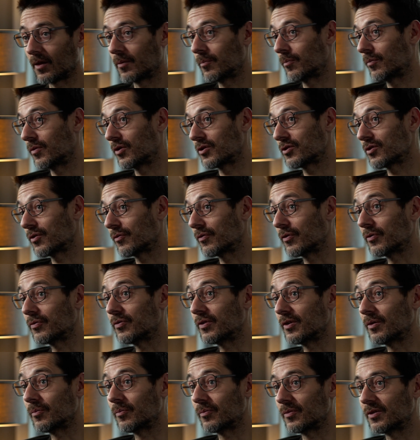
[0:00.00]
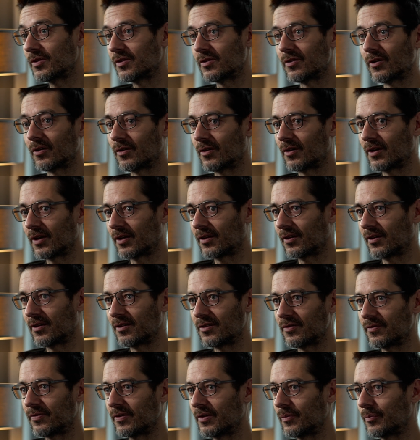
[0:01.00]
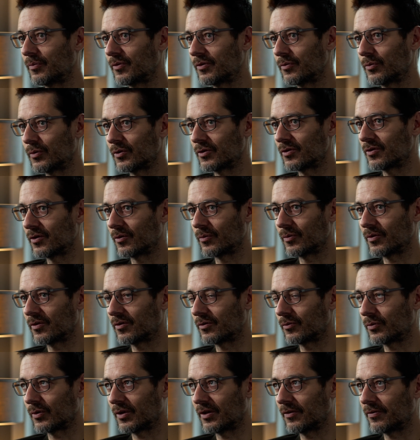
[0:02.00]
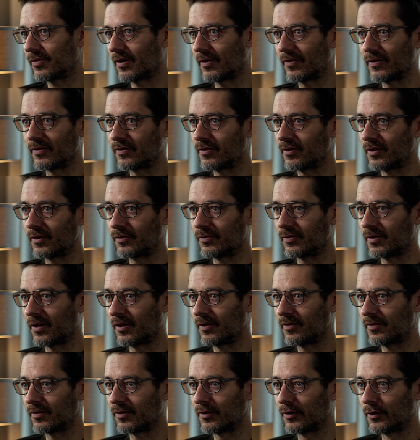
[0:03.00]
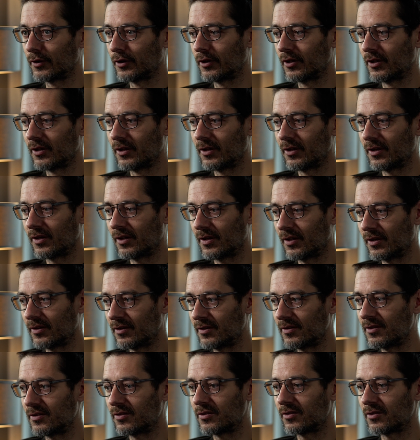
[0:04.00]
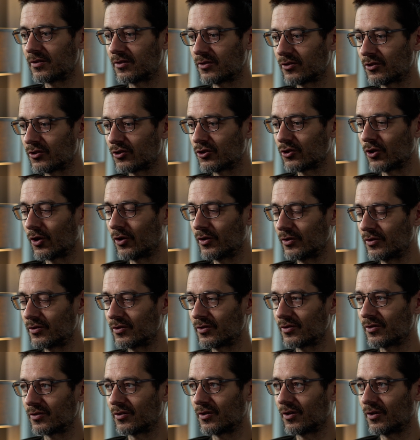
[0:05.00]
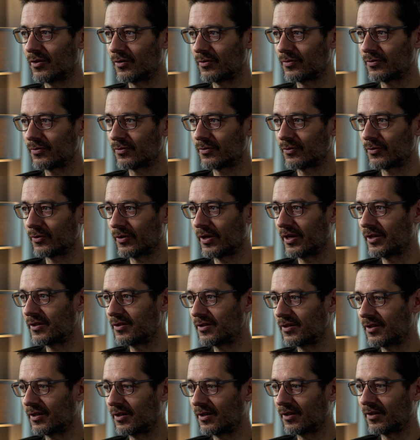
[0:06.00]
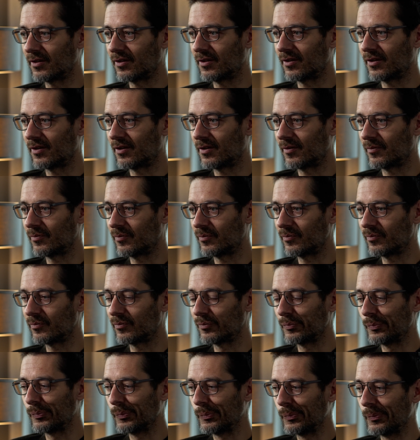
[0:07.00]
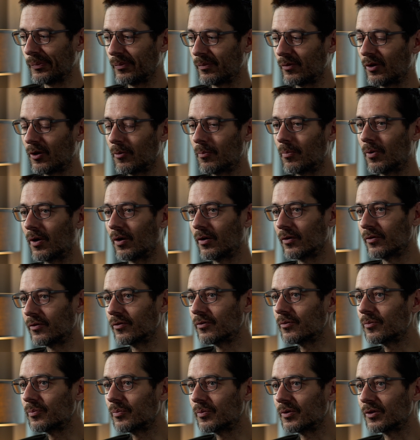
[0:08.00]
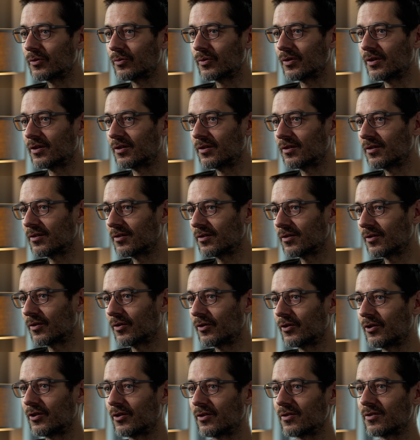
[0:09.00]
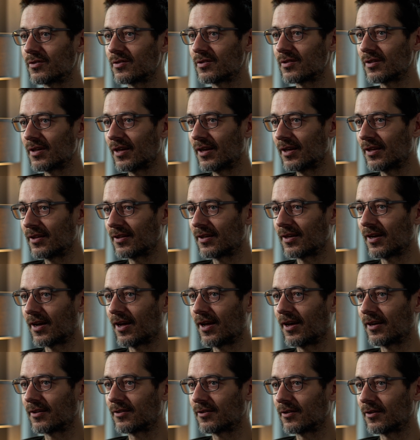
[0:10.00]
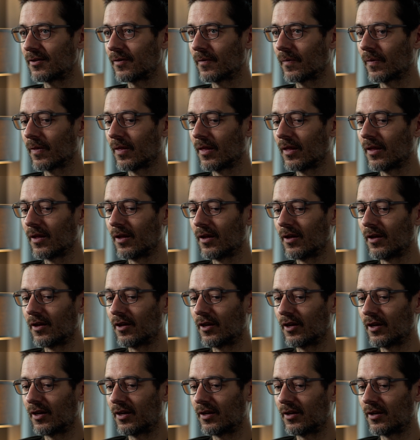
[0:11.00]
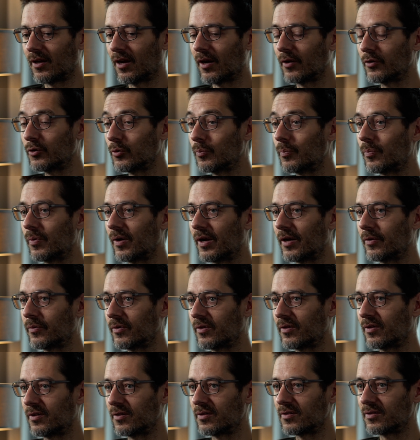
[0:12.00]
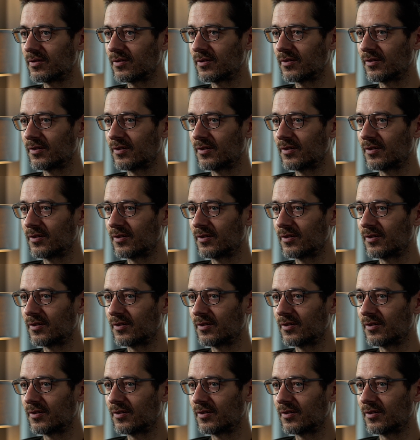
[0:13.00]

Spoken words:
Most of the film is done, like this film, it was done with 25 and 35. And this choice of creating a bond between audience and character, and how you play with this